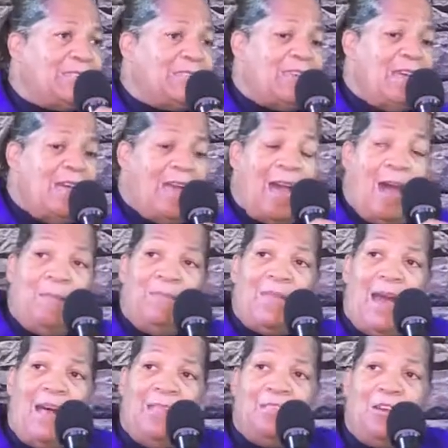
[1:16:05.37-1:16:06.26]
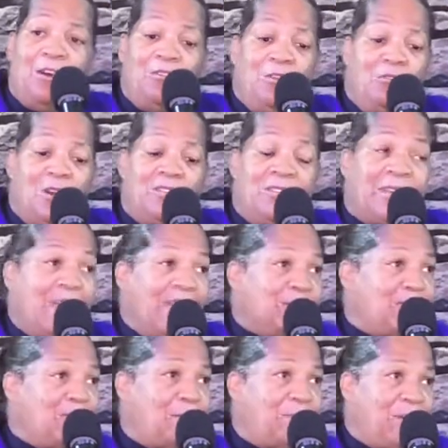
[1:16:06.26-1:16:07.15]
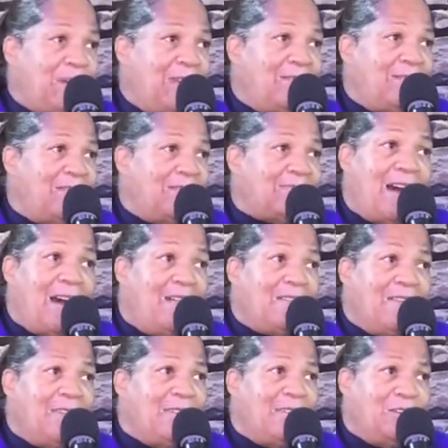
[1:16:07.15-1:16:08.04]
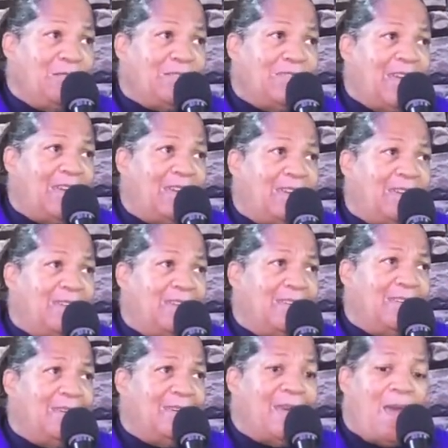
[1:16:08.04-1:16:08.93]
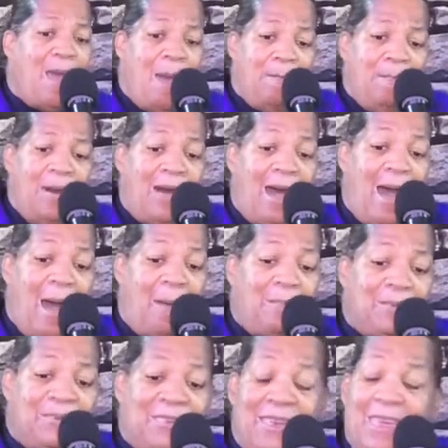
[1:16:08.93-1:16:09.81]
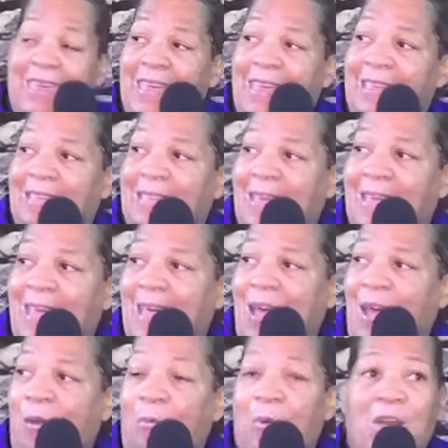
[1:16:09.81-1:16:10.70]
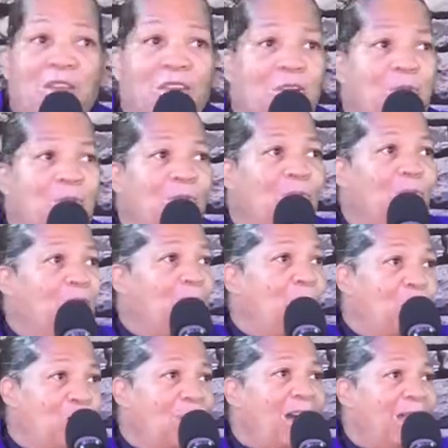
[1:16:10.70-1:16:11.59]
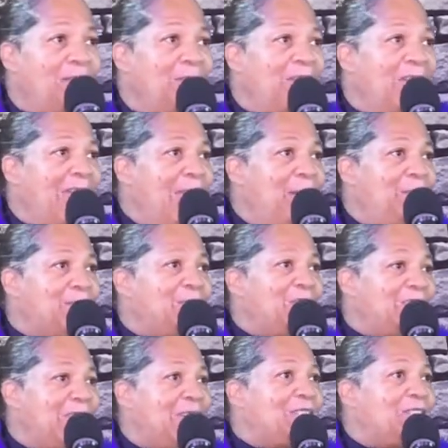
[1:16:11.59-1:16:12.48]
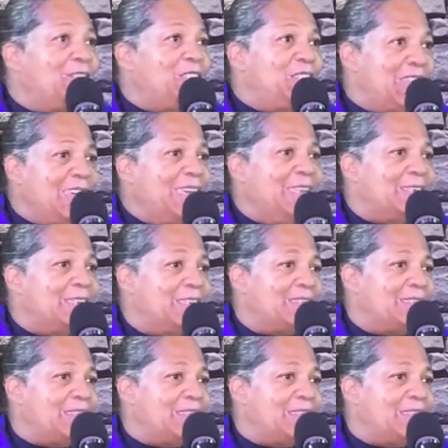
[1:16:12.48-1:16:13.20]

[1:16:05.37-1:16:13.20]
Yes. I, I, know you're going to get to your parents. I already know that. But I'm saying, will you, will one be able to get to Jesus?